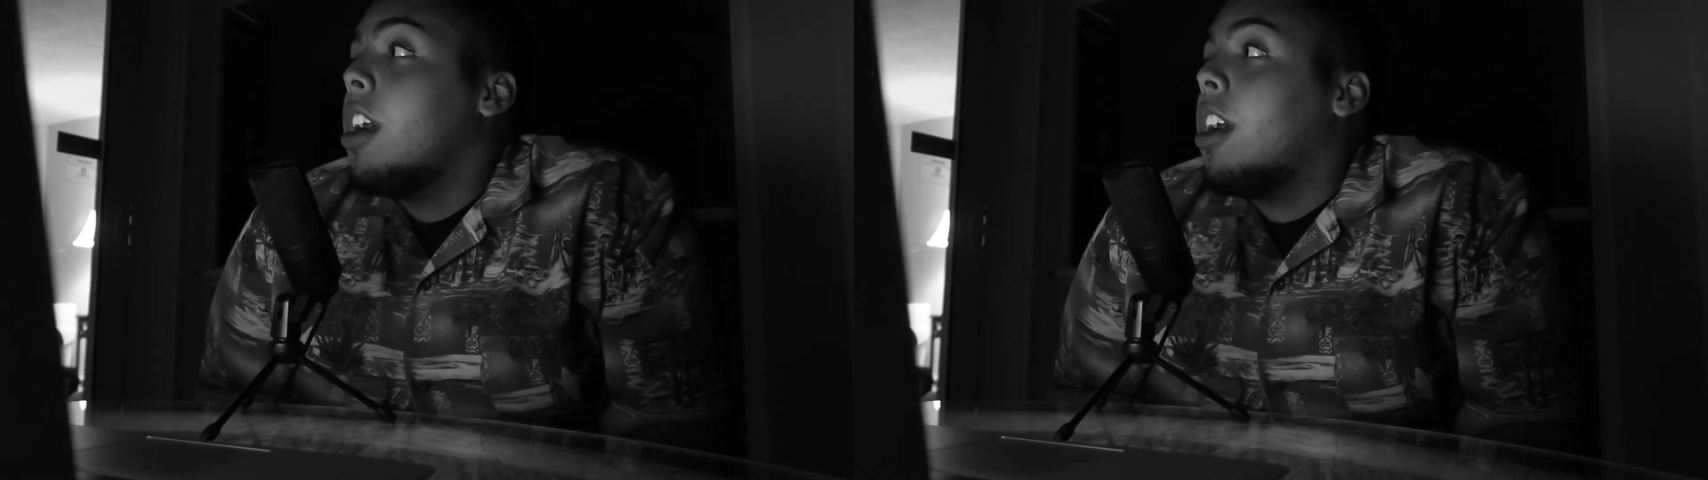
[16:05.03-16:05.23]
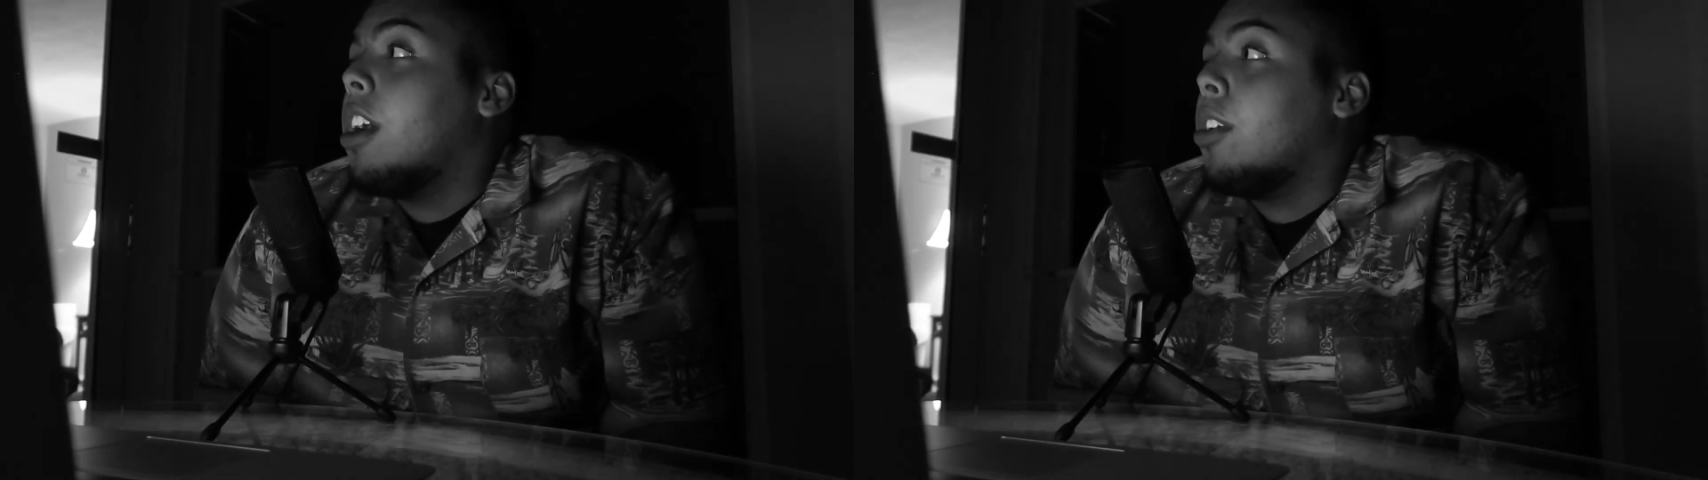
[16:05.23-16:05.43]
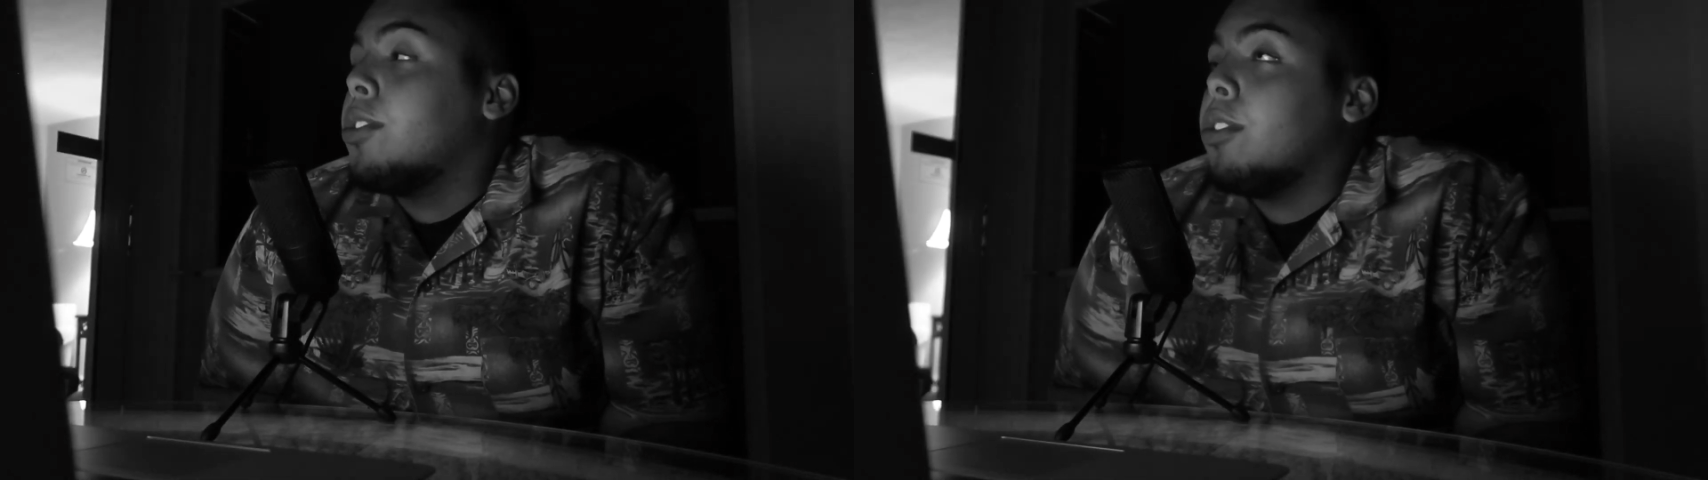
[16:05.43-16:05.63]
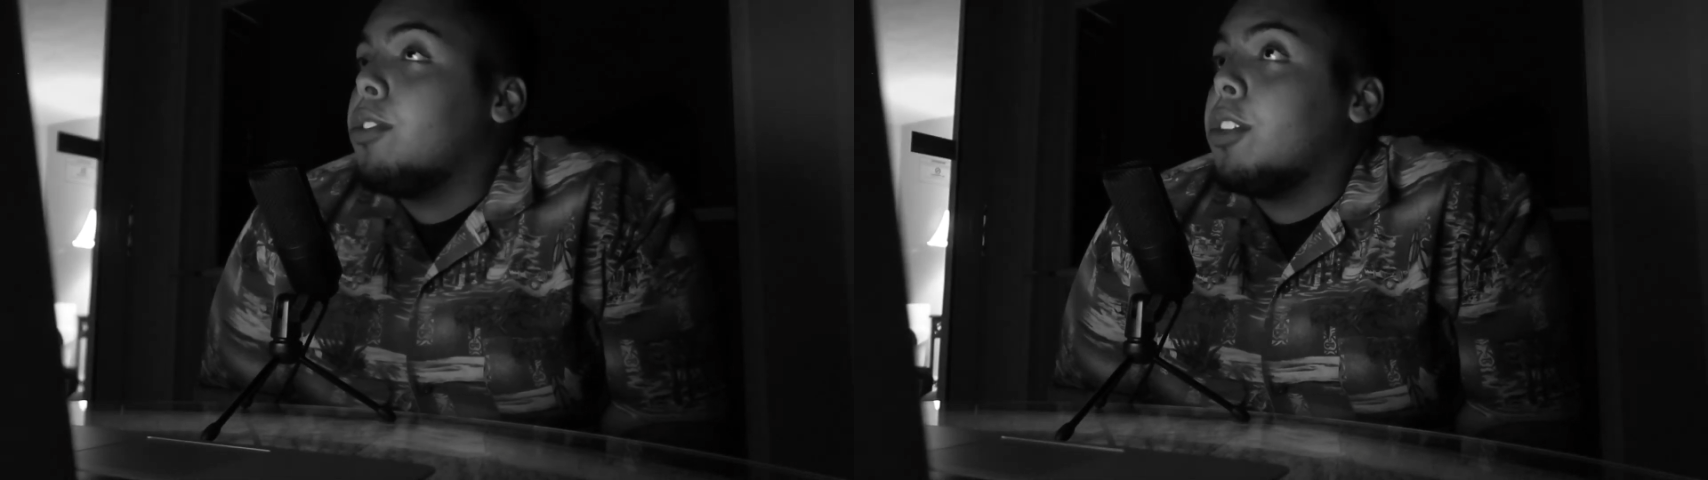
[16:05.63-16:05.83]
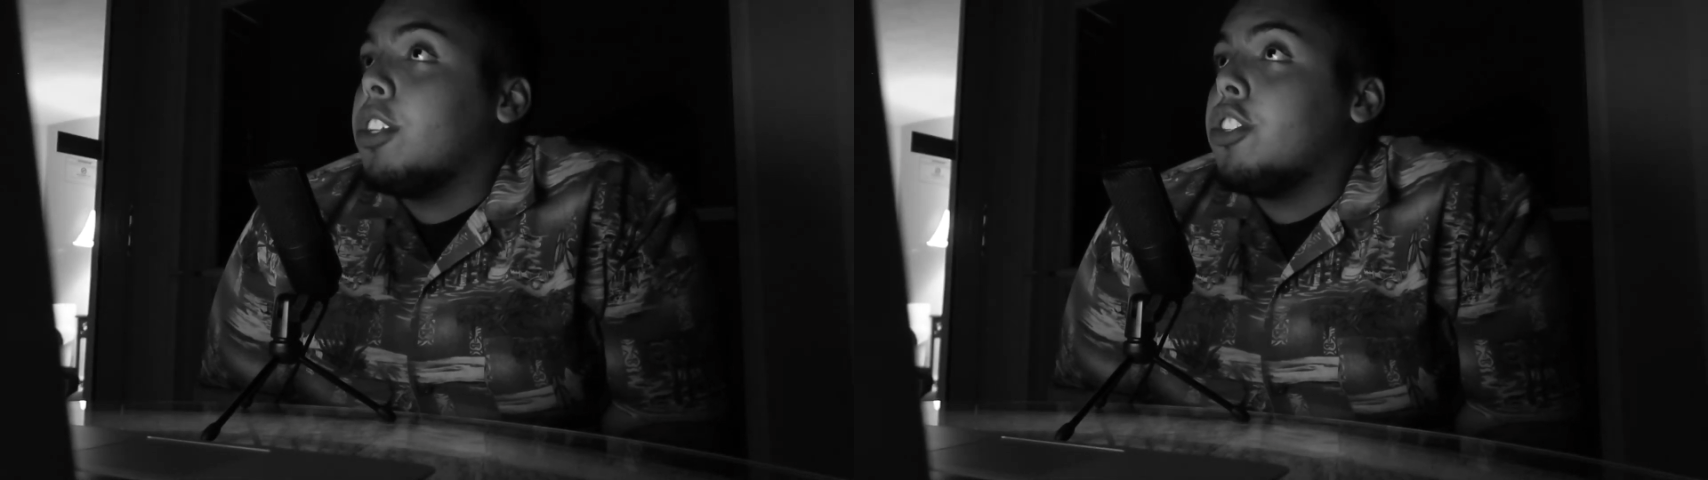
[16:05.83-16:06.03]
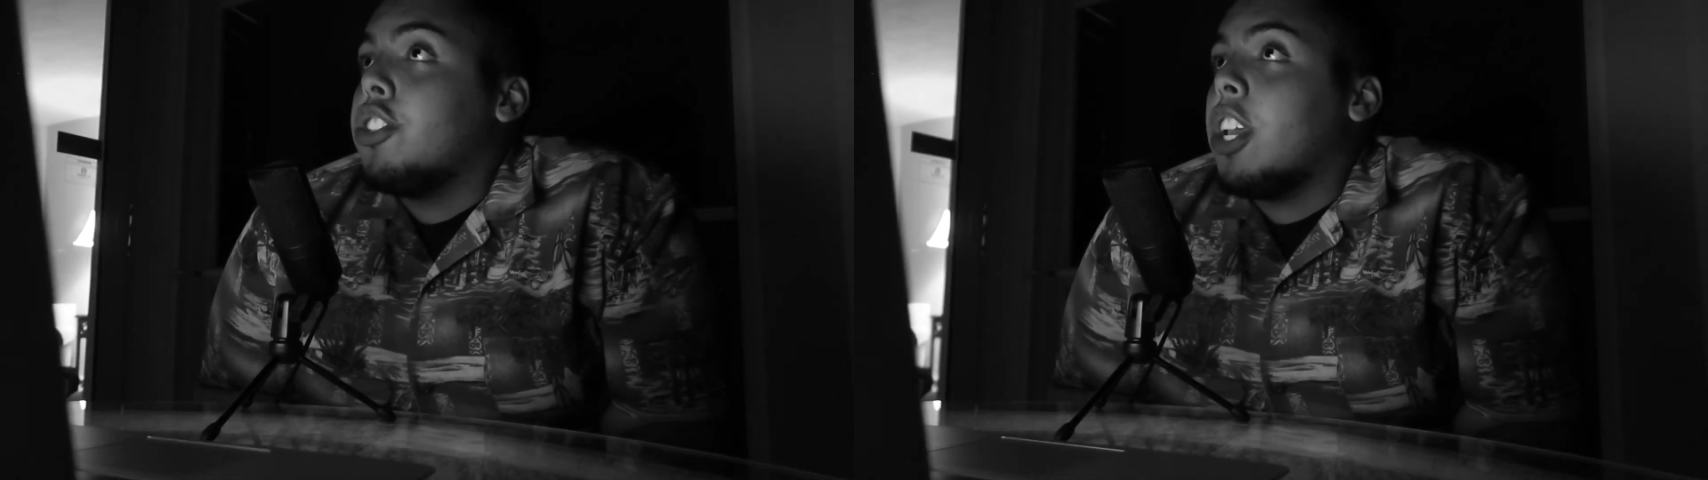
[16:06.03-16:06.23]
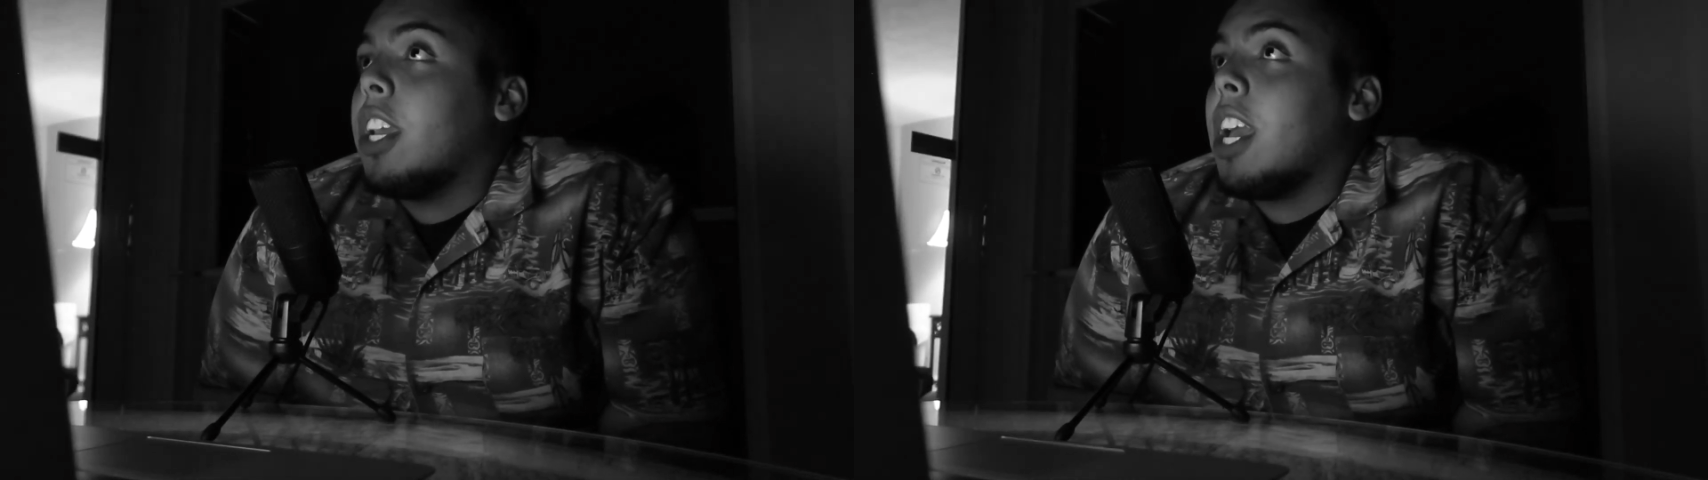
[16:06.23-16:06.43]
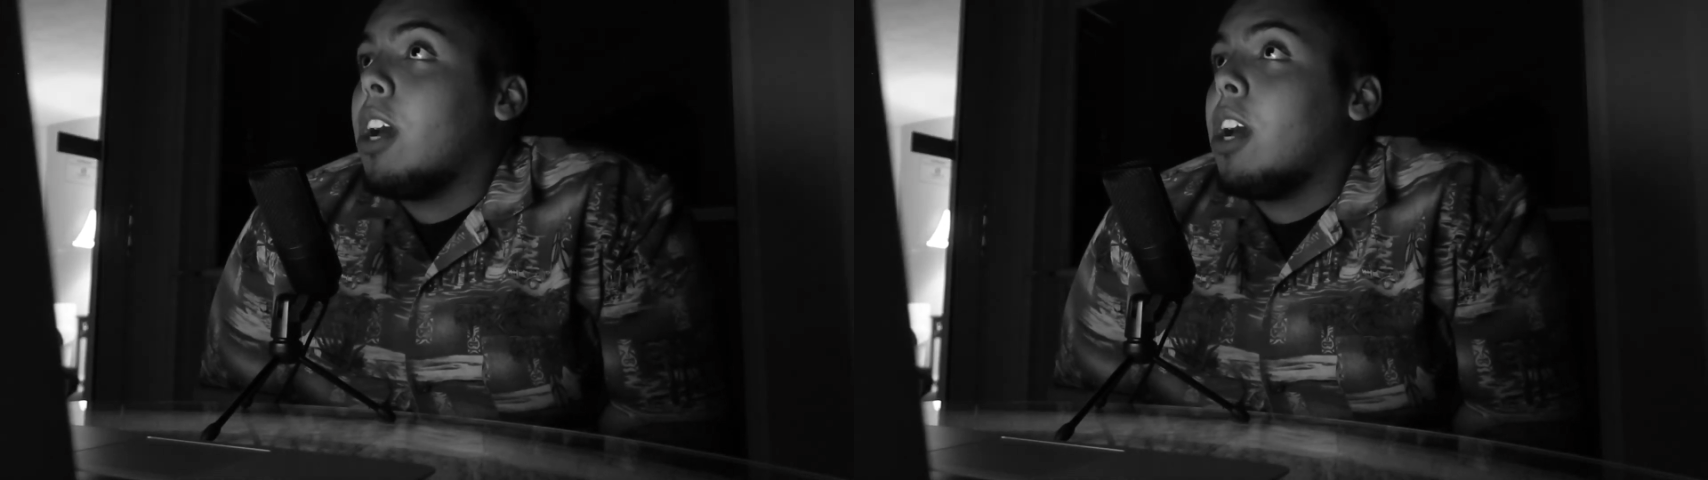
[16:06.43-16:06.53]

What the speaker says: Also, you can check